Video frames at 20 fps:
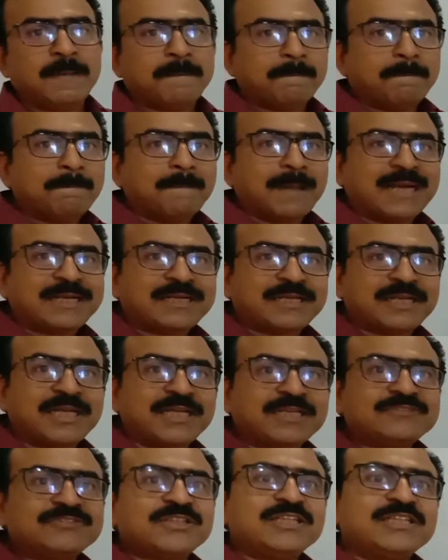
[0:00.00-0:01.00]

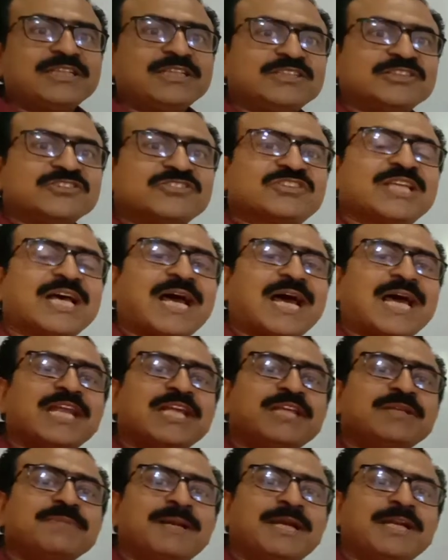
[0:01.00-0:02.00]
Matrix is the
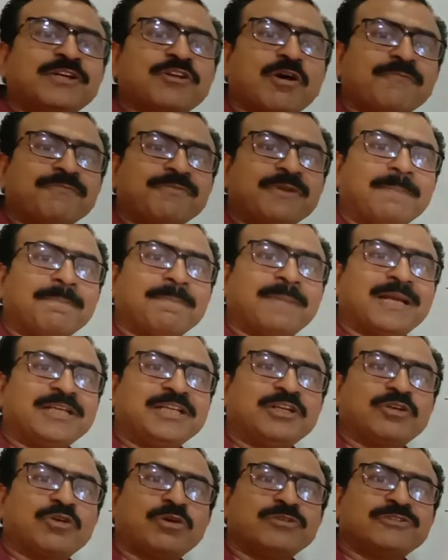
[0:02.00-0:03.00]
arrangement of
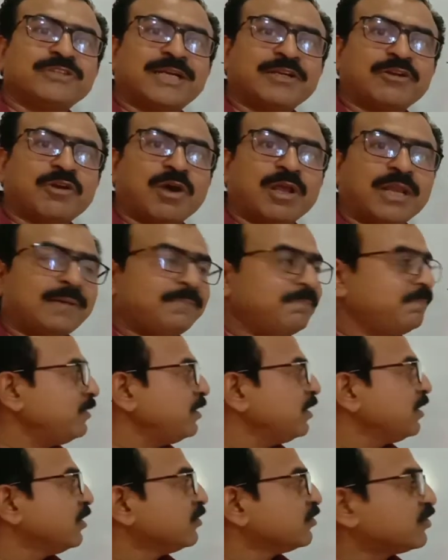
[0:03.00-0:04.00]
number in rows and
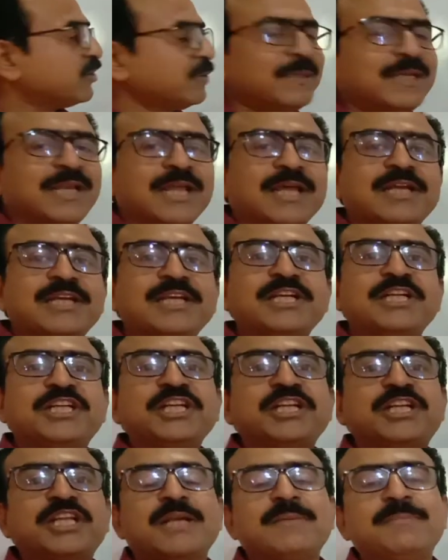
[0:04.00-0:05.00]
columns. Similarly,
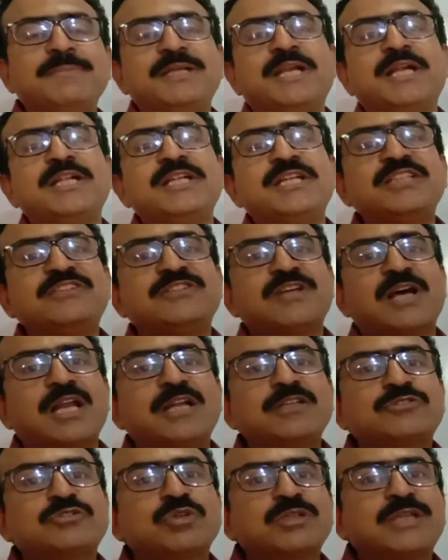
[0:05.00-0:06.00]
determinant is
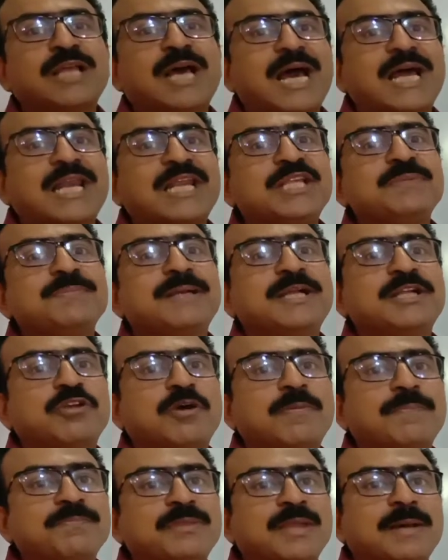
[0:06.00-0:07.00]
also the arrangement
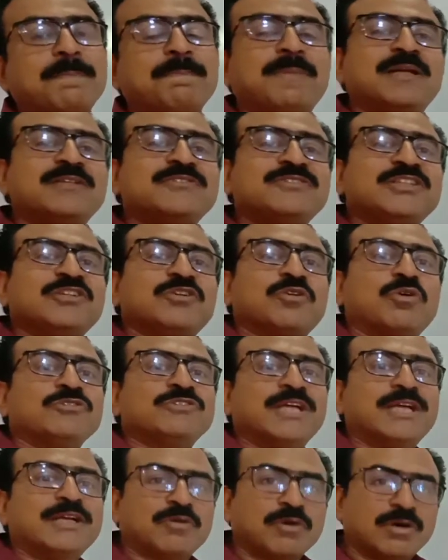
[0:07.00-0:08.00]
of numbers in
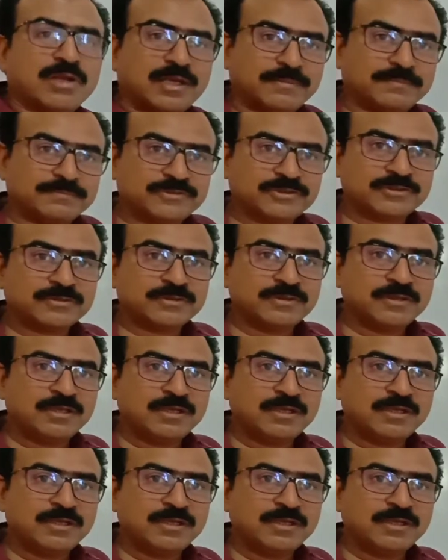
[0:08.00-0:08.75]
rows and columns.